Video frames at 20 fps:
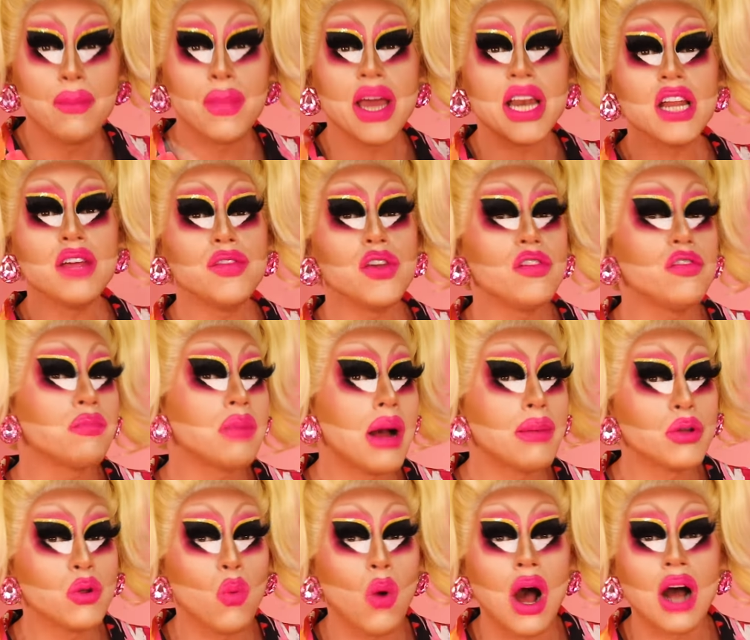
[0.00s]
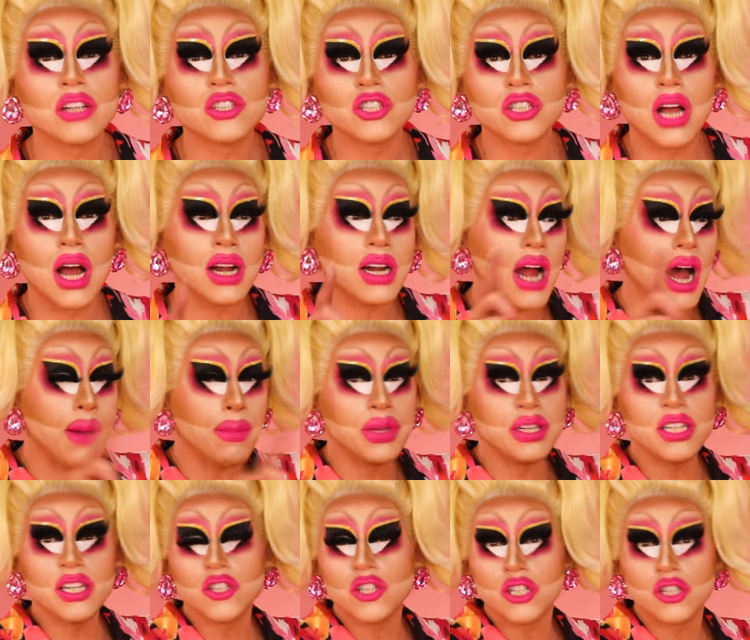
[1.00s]
Many of you have probably watched a
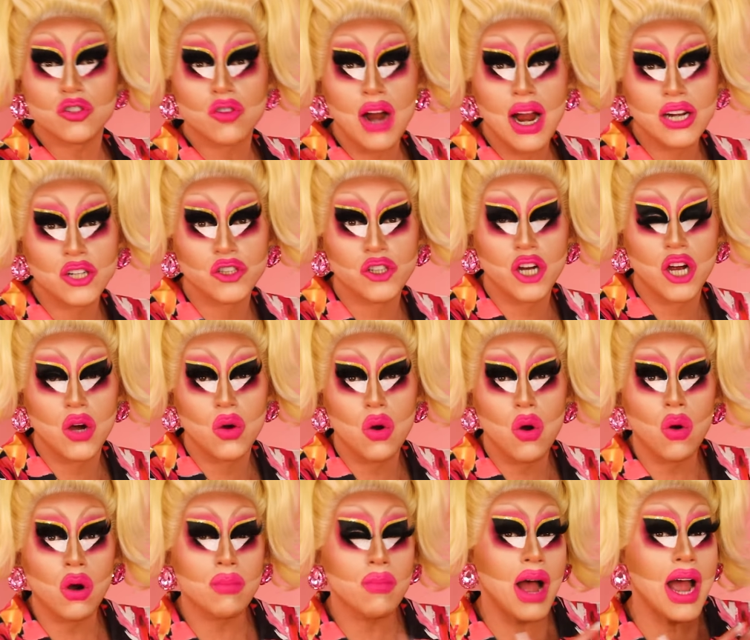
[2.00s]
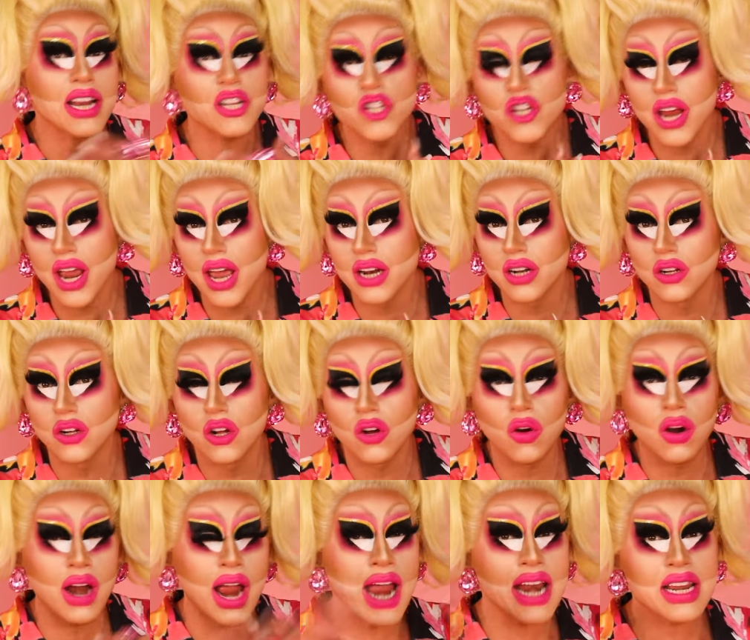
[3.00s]
competition drag show, or my channel,
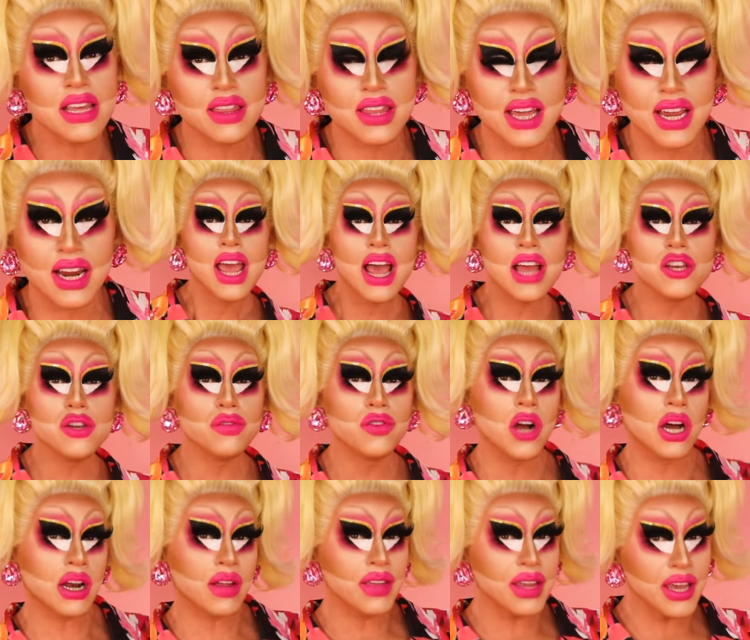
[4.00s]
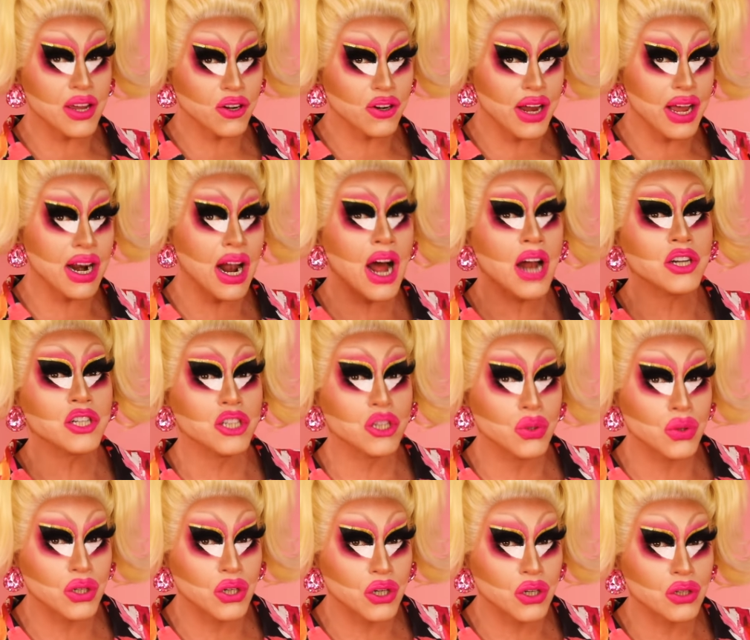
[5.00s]
or anything, and you've gone on the internet on
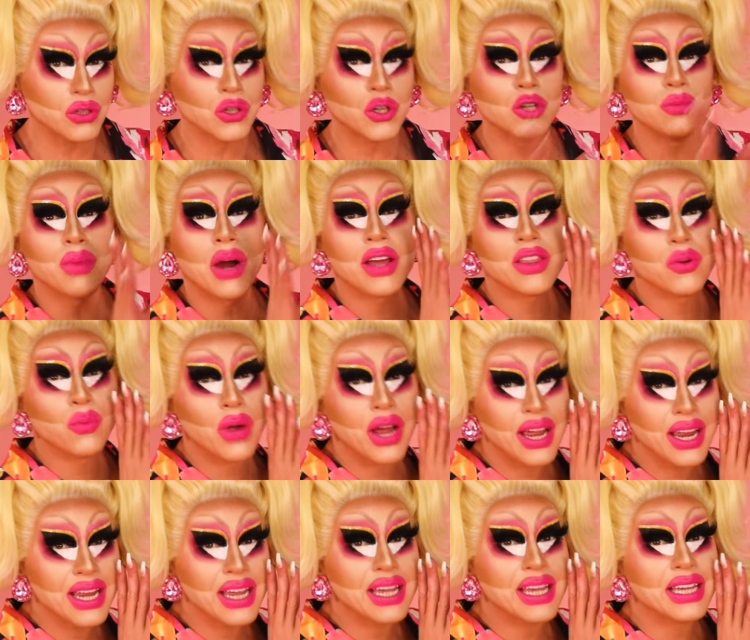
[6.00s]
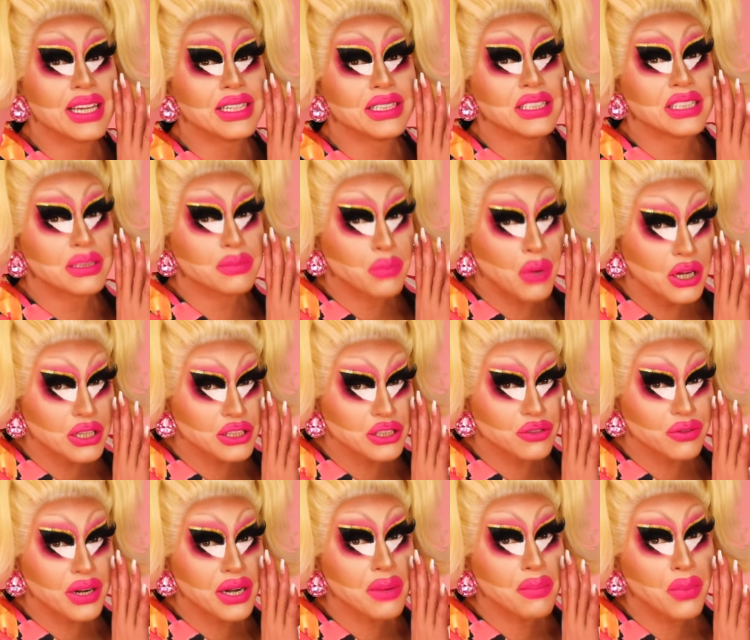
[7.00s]
Google, who by the way is
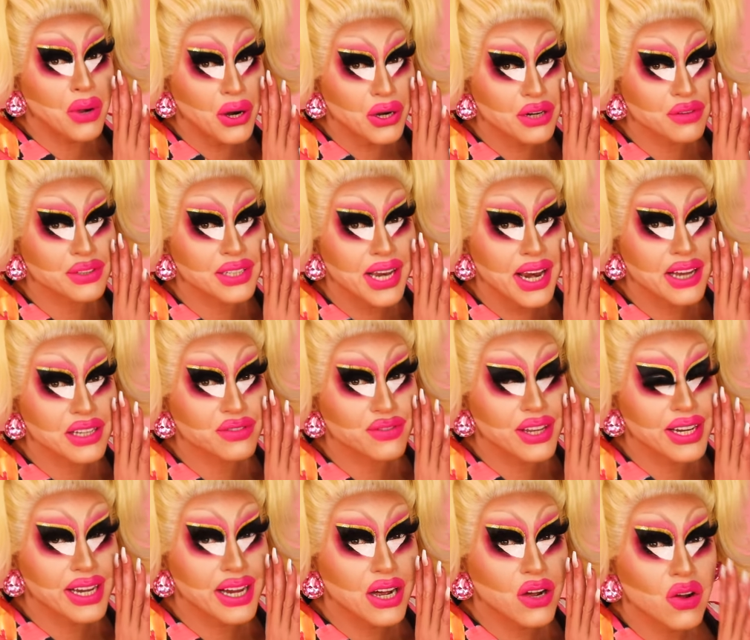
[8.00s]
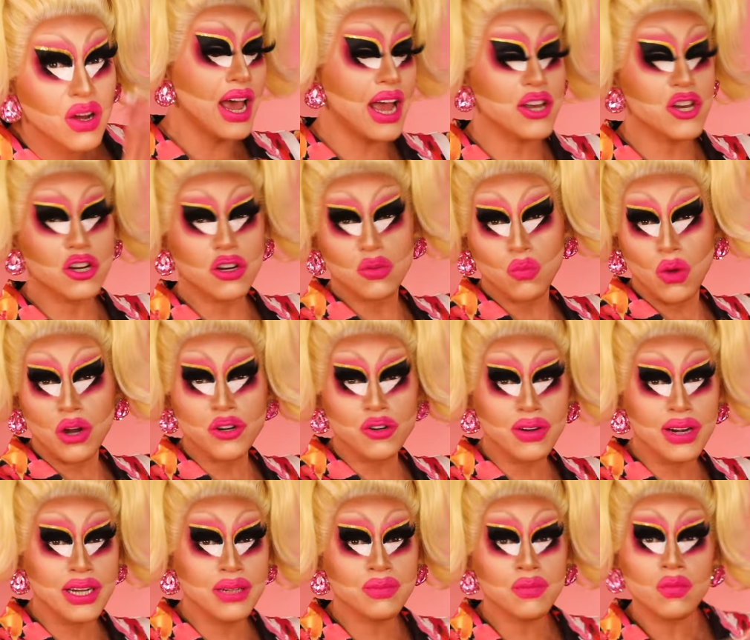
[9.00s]
sponsoring part of today's video, and you're
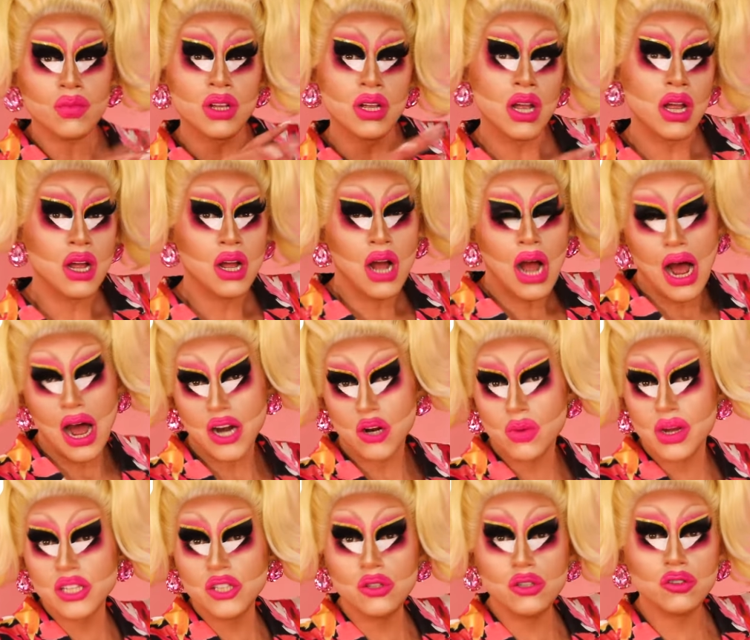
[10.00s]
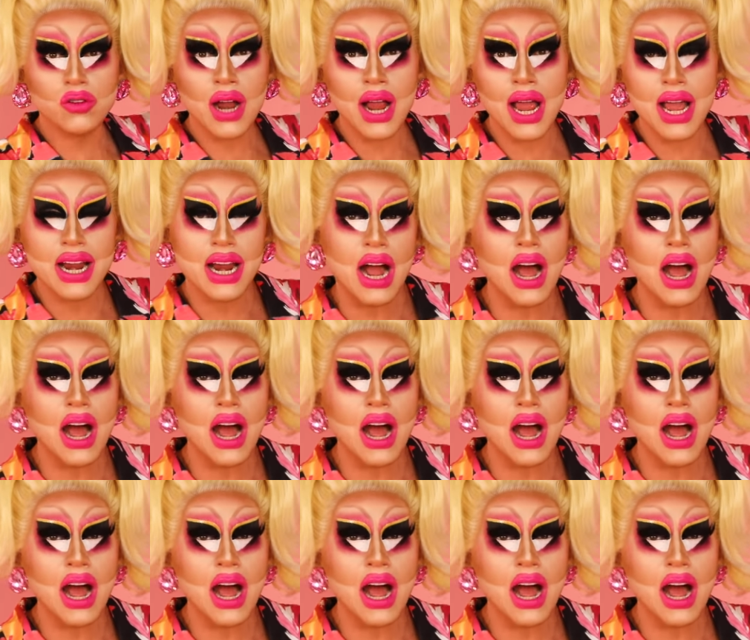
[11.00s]
wondering, how do I do drag?